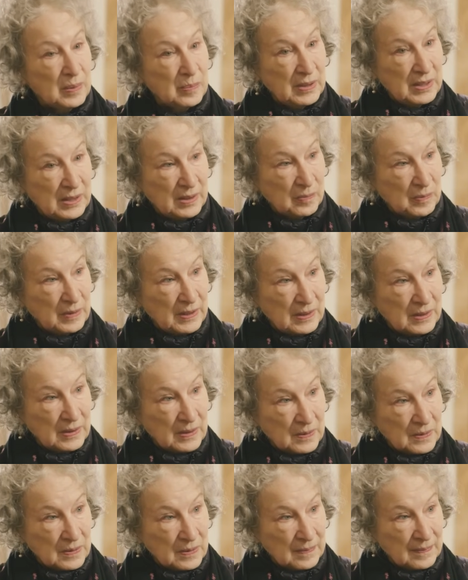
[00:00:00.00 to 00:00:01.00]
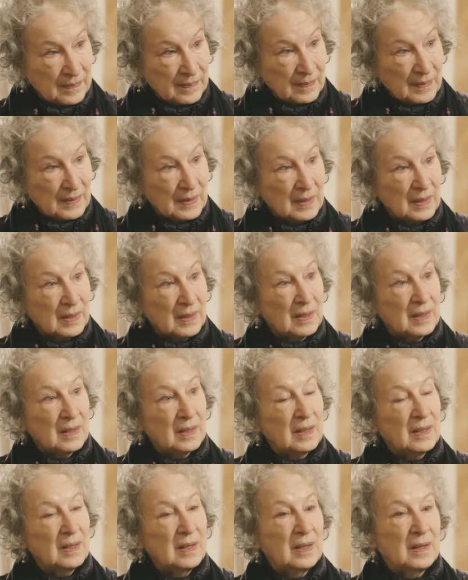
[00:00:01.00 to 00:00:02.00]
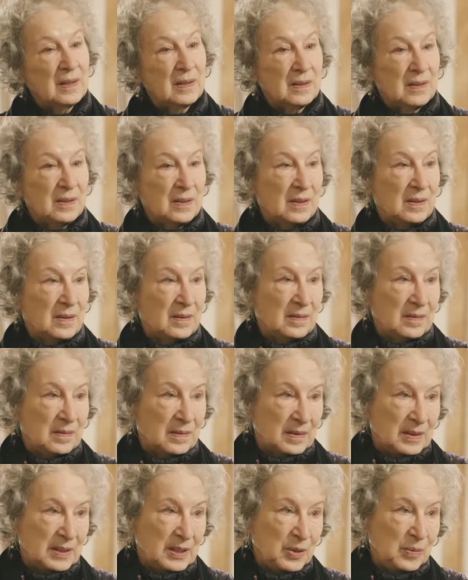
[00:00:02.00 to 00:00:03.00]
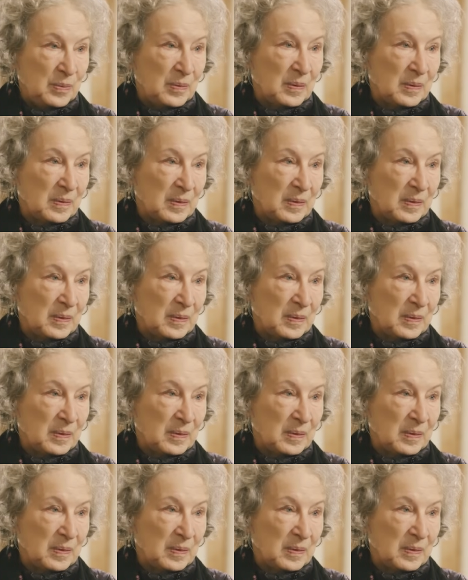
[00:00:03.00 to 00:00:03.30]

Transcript: being readers. And you